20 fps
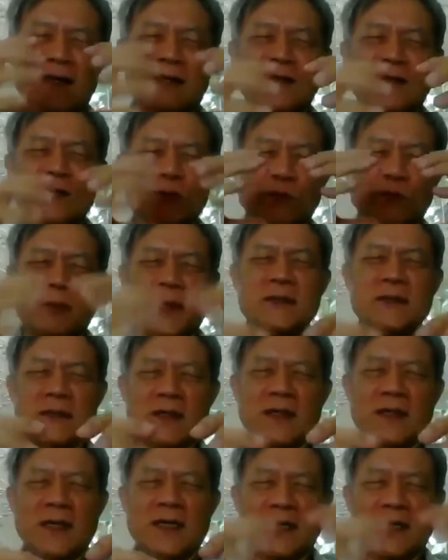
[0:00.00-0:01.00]
you
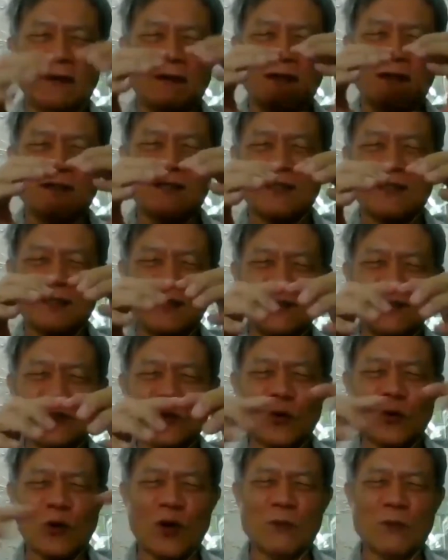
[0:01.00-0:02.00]
build the
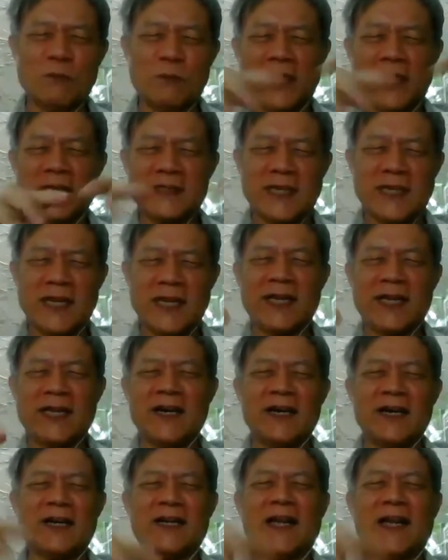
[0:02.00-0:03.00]
so-called basic
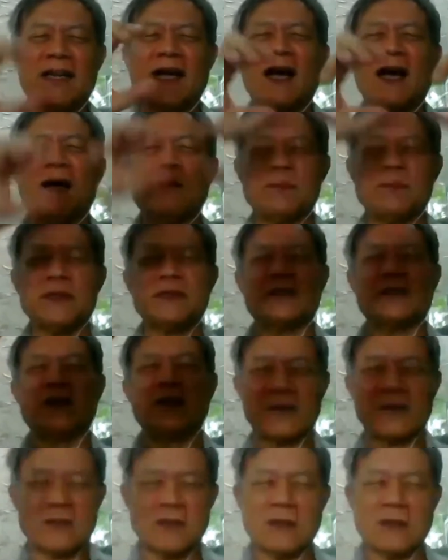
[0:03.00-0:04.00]
layer, then I build
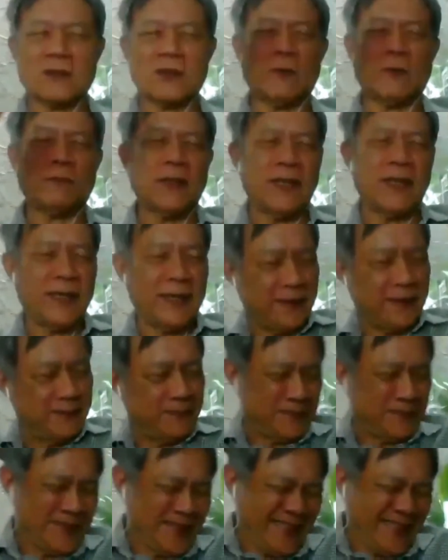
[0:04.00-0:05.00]
a top layer.
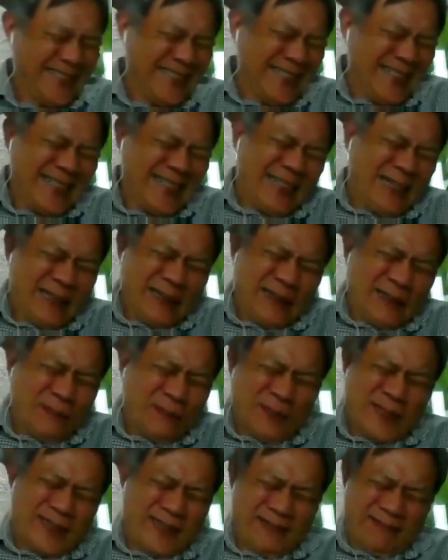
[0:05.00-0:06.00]

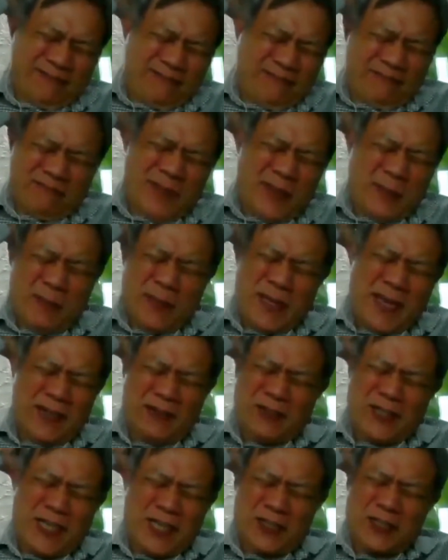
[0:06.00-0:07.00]
But maybe
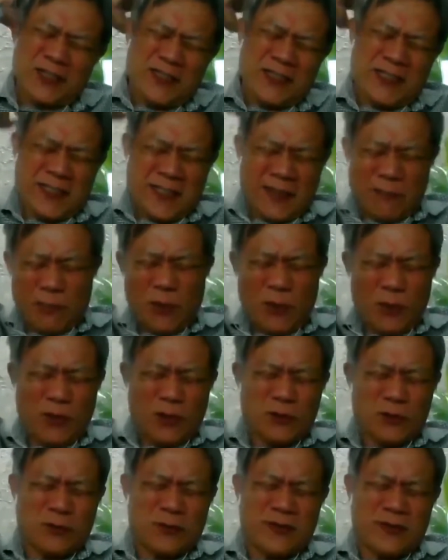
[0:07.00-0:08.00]
education in Singapore
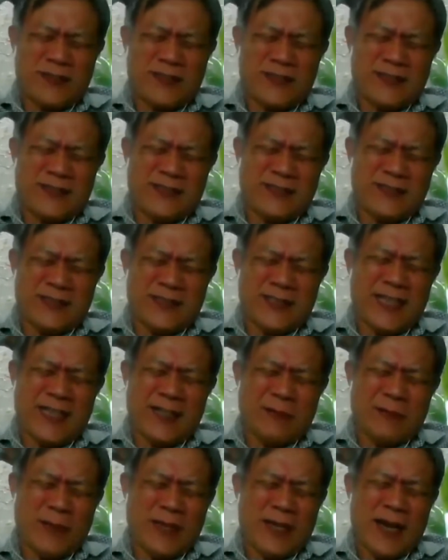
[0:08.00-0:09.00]
got to think
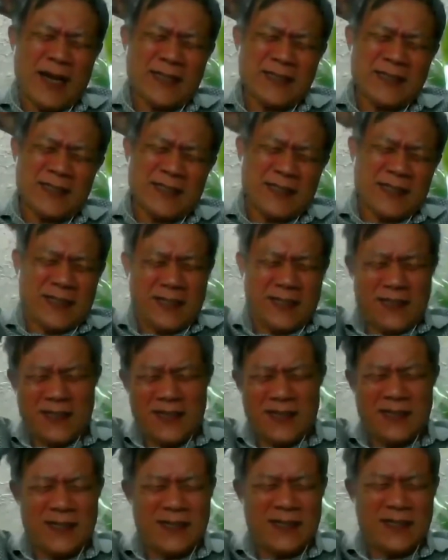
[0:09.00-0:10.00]
a bit harder
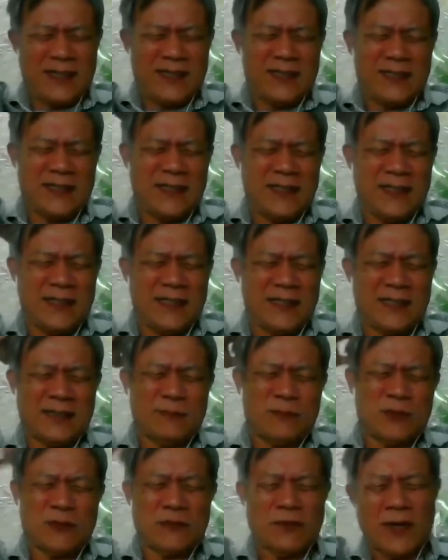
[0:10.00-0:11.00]
in
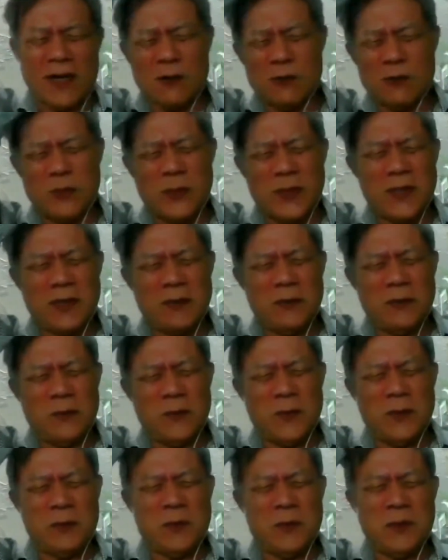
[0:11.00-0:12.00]
terms of how
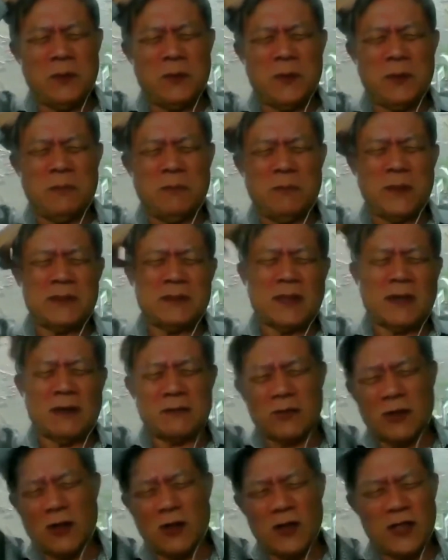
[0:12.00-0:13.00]
we build our
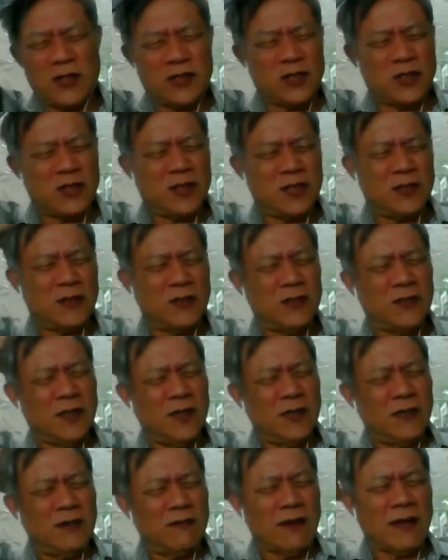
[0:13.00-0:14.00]
knowledge, you know,
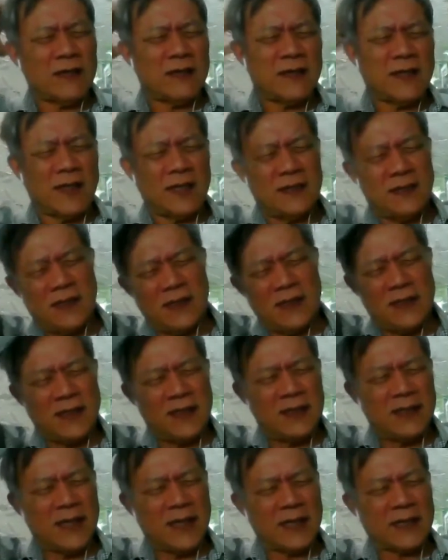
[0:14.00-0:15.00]
rather than
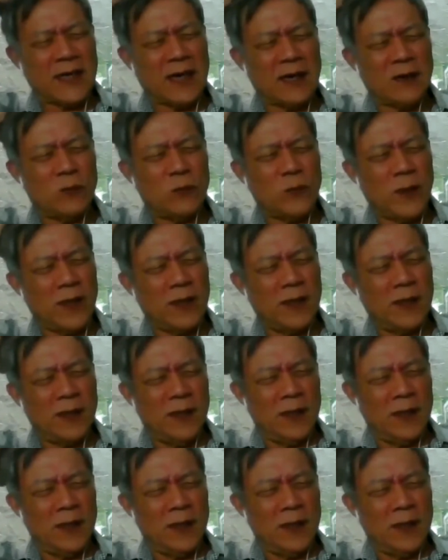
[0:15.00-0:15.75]
in that kind of way.